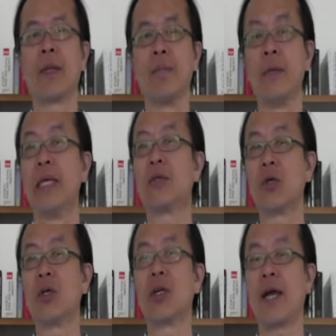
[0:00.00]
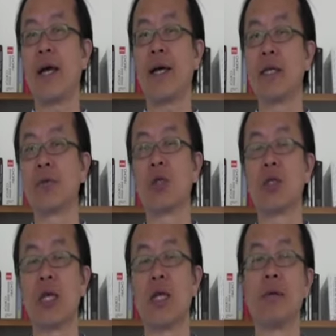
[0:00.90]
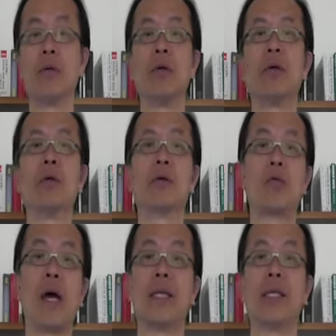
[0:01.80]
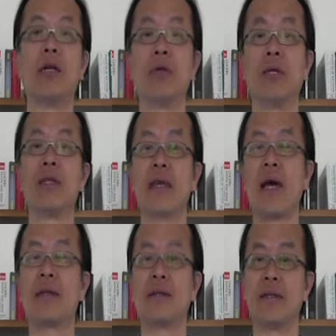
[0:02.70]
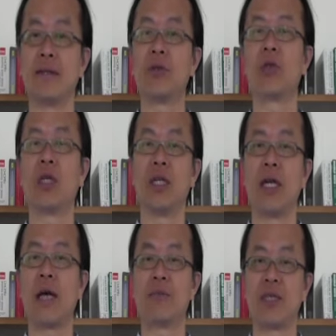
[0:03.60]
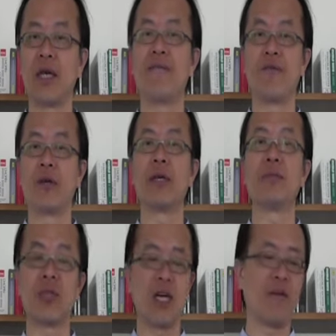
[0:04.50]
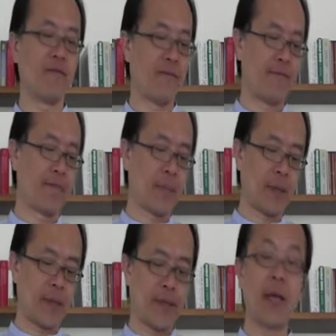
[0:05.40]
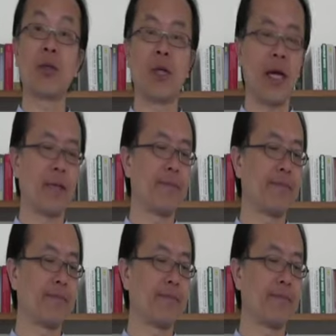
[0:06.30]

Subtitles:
meet certain kind of sustainable criteria that the city have set for themselves. Next slide.